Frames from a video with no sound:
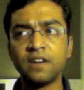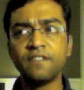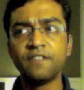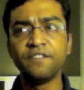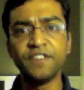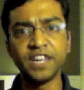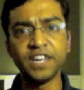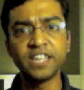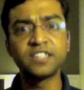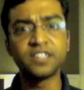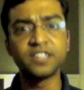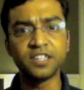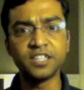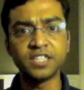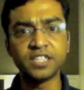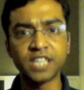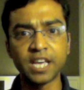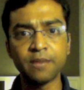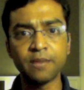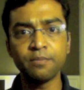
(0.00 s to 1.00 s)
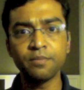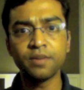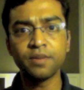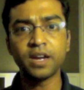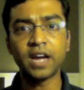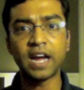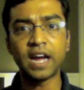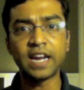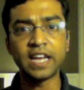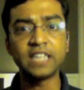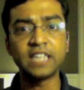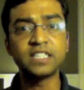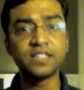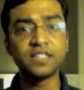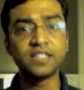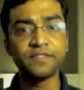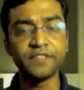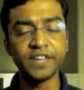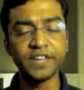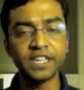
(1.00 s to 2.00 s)
Phoenix did the same, and hence the
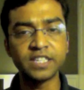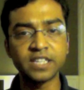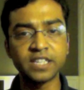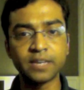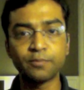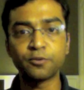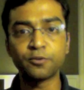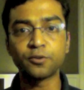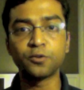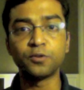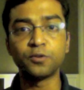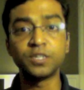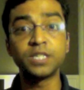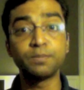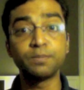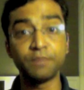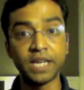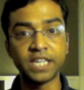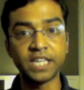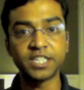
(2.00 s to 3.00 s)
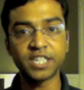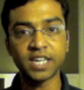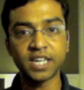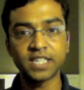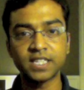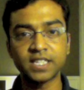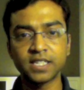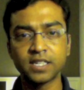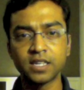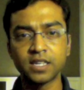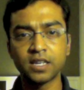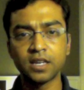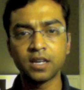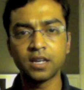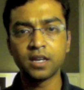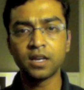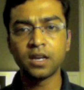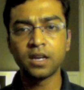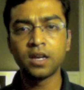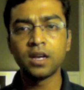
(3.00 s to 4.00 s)
Phoenix airport code is PHX.
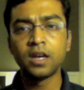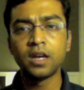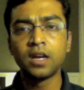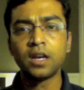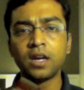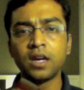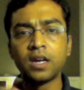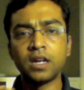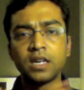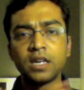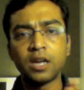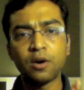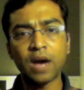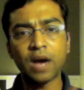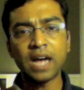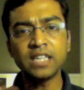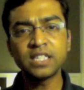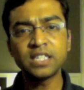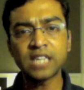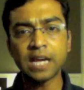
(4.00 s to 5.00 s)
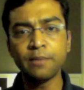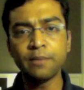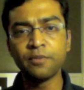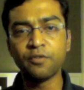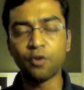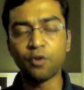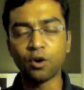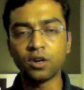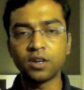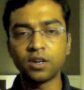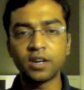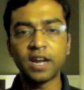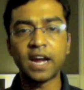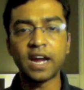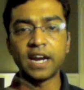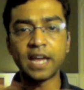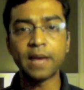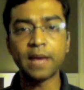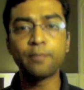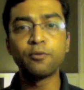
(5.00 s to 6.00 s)
Now, as time evolved and
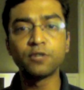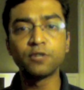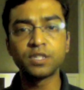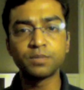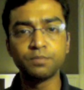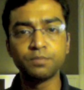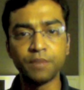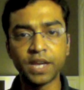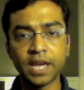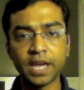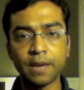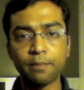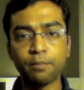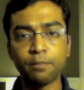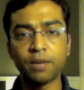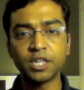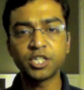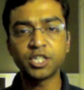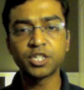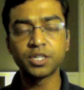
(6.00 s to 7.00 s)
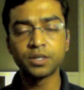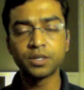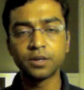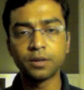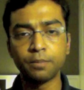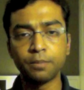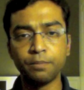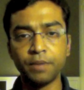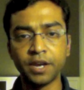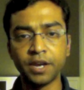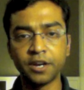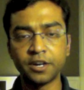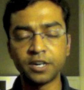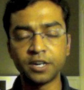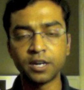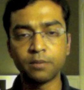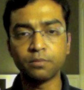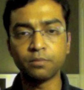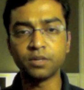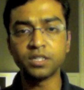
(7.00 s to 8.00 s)
airports became much bigger in
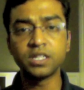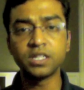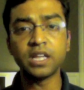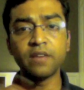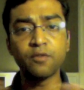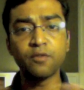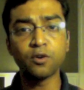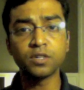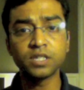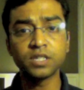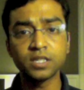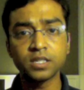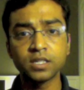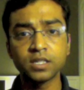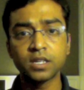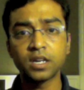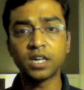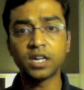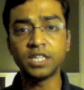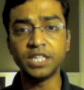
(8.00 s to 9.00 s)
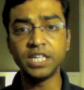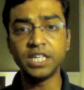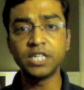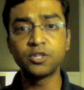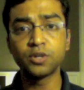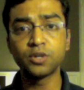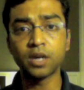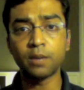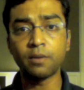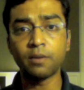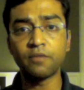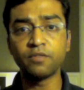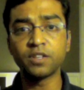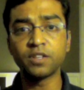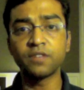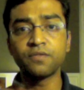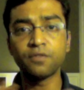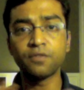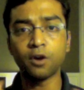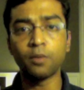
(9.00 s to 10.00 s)
number, there was a need to come up with a
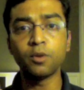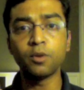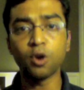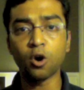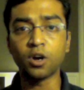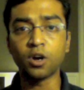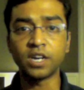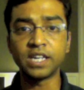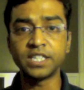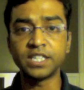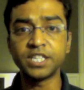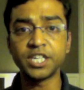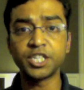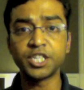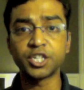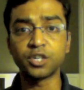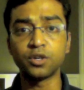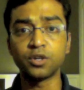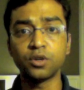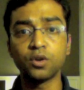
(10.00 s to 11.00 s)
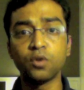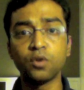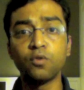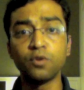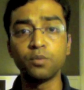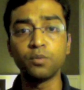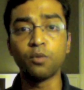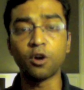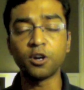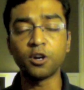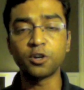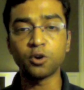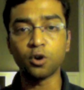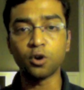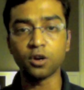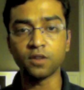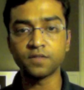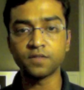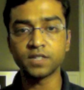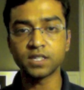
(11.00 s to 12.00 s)
formal organization who would monitor
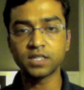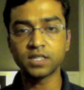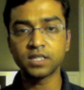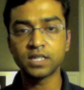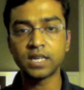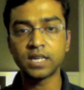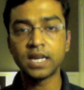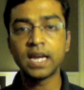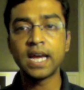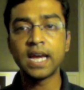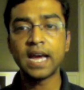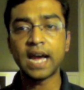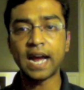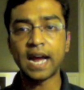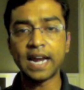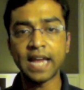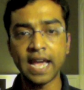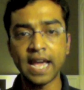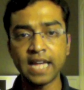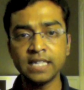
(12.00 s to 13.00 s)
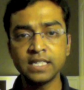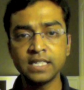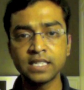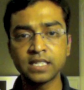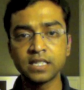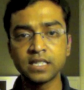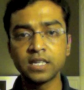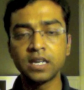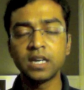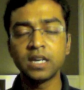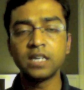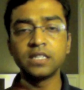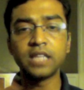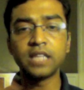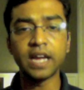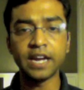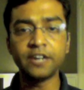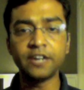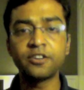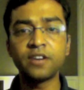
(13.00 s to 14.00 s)
all of this, and hence the
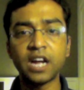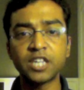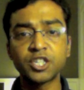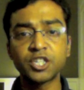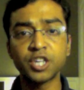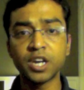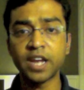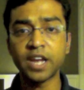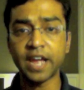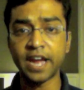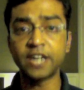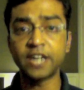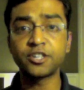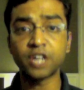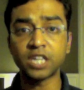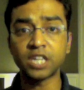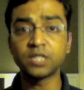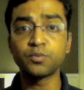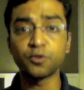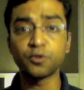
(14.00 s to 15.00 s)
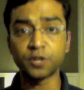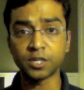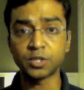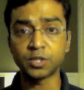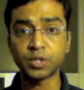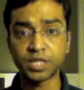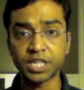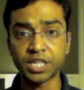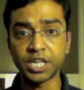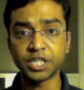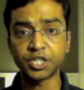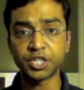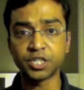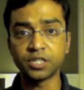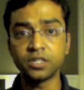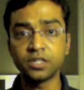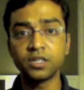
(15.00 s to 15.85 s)
International Air Transport Association